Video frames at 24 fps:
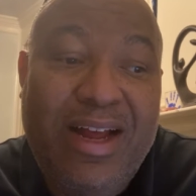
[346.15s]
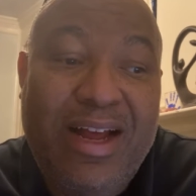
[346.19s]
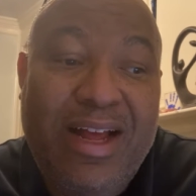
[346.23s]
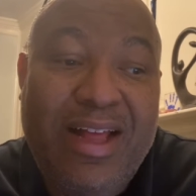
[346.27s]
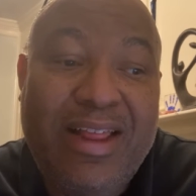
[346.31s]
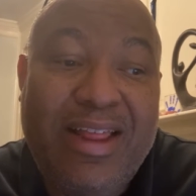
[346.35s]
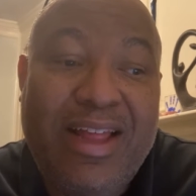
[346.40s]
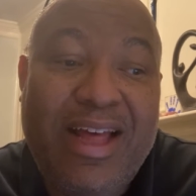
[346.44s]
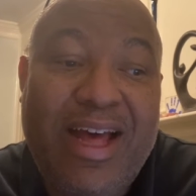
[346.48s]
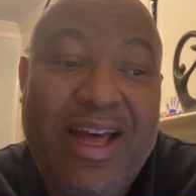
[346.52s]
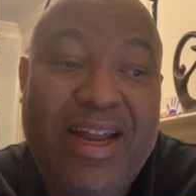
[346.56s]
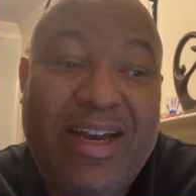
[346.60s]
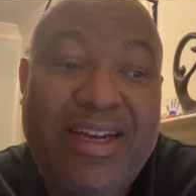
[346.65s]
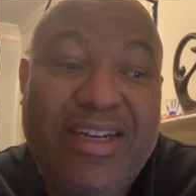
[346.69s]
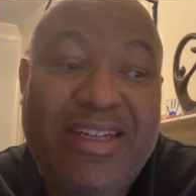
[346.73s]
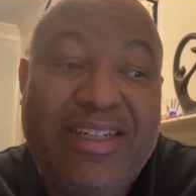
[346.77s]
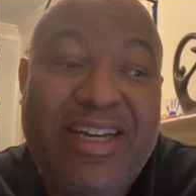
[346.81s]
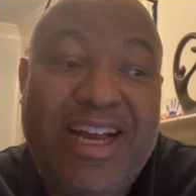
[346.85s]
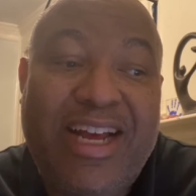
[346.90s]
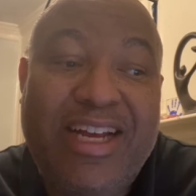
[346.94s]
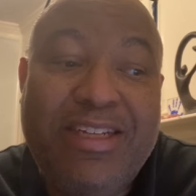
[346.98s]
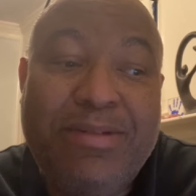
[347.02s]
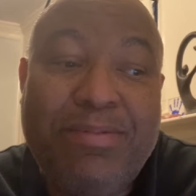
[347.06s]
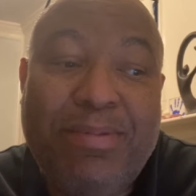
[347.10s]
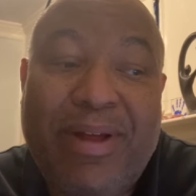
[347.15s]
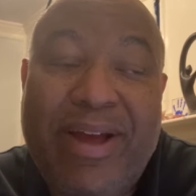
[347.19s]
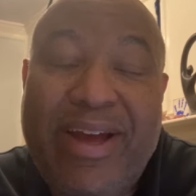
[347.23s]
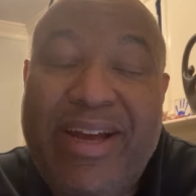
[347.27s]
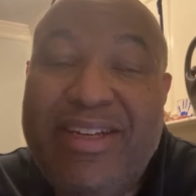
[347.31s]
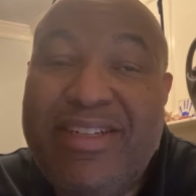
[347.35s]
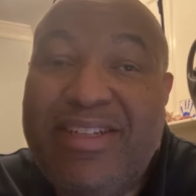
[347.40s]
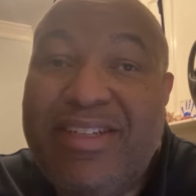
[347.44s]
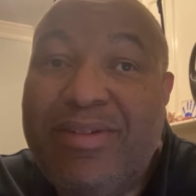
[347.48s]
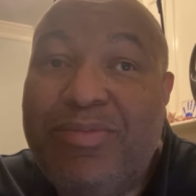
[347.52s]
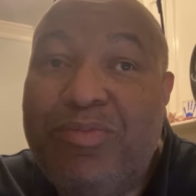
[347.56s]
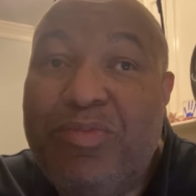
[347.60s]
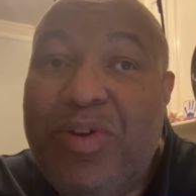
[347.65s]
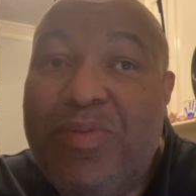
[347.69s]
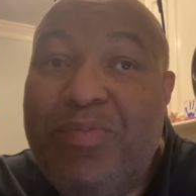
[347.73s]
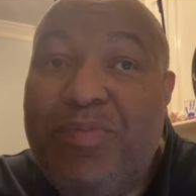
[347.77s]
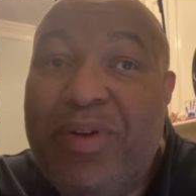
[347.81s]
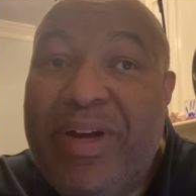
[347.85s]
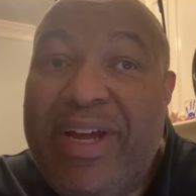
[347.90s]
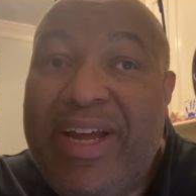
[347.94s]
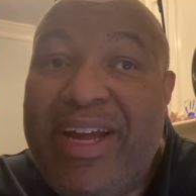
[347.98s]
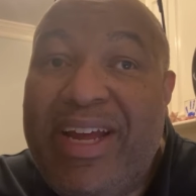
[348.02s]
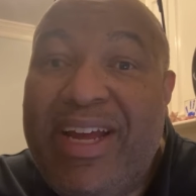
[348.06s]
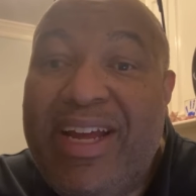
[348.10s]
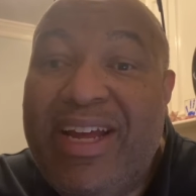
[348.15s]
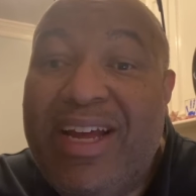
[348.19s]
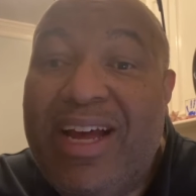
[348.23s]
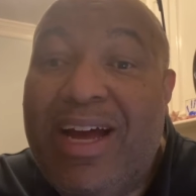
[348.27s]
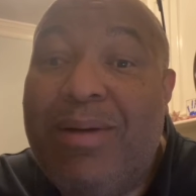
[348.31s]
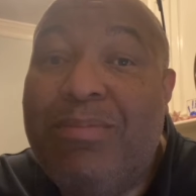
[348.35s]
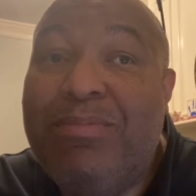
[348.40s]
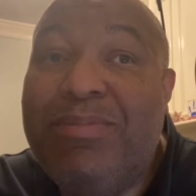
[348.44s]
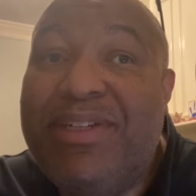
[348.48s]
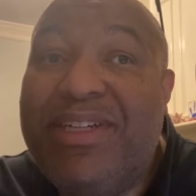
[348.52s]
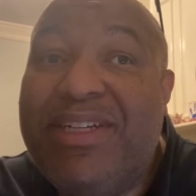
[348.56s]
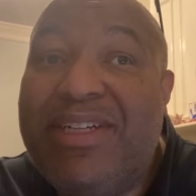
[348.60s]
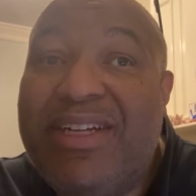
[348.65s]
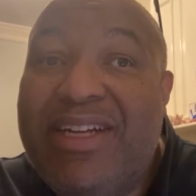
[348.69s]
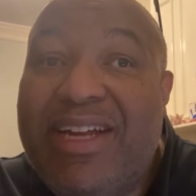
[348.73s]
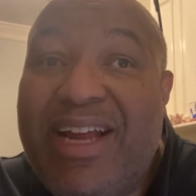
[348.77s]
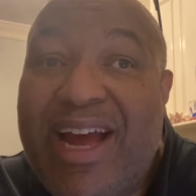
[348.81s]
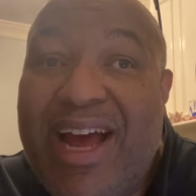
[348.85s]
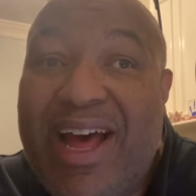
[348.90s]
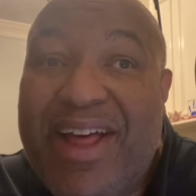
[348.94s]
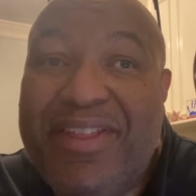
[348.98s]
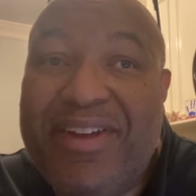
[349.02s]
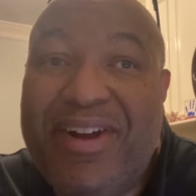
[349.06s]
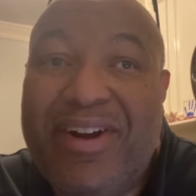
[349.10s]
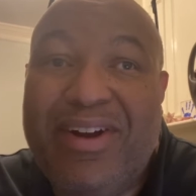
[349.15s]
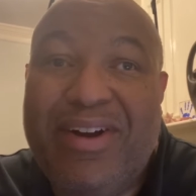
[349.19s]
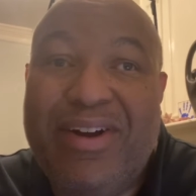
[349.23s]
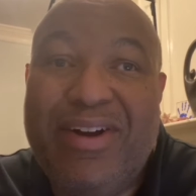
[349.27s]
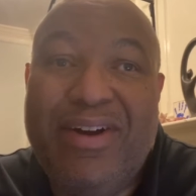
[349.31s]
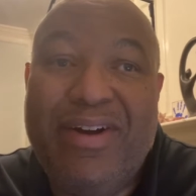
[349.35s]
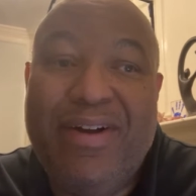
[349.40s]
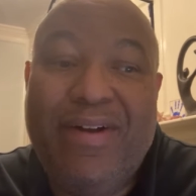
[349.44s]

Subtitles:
that takes place when we come together.